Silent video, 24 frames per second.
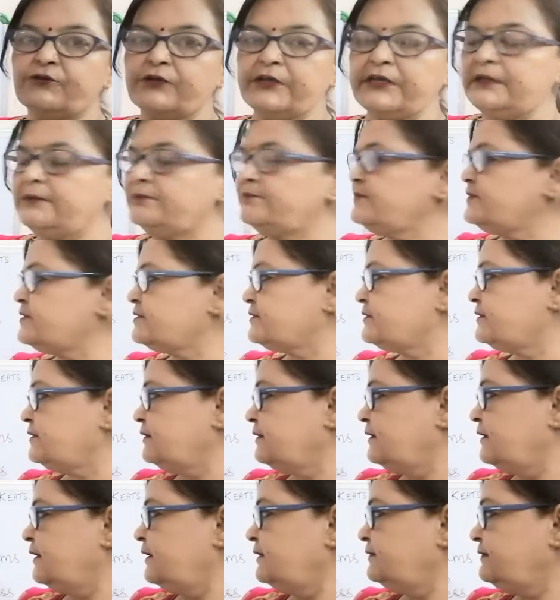dreams.
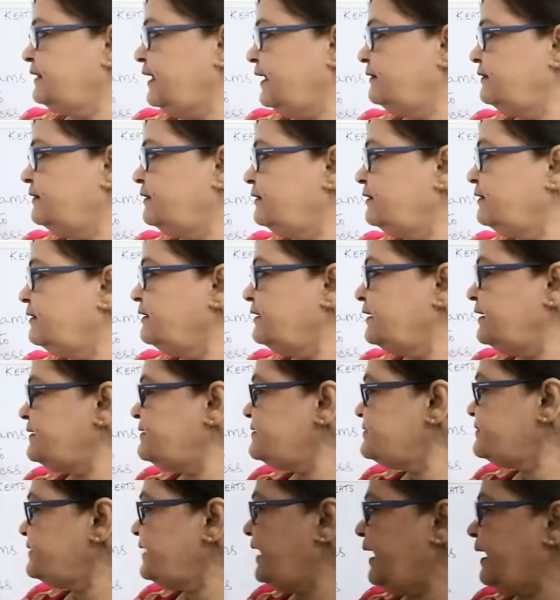Then
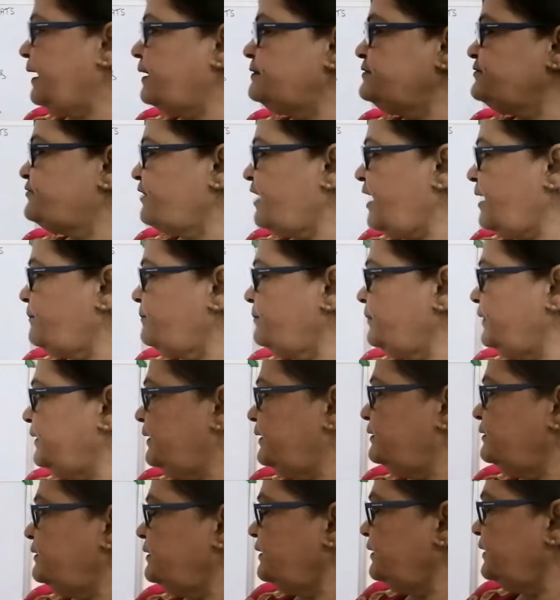it is
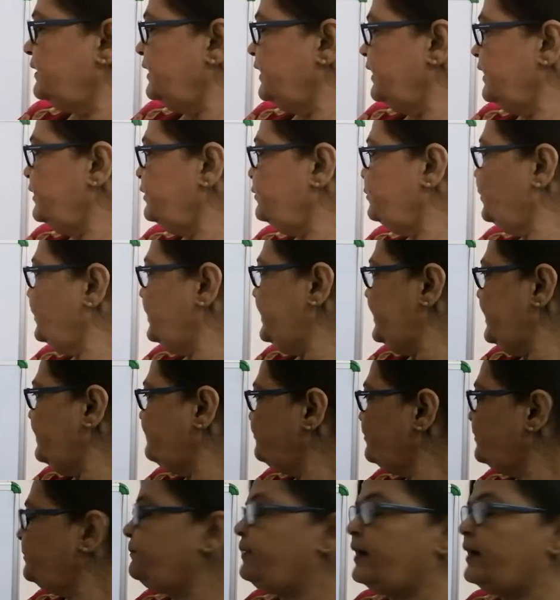enjambment. It will never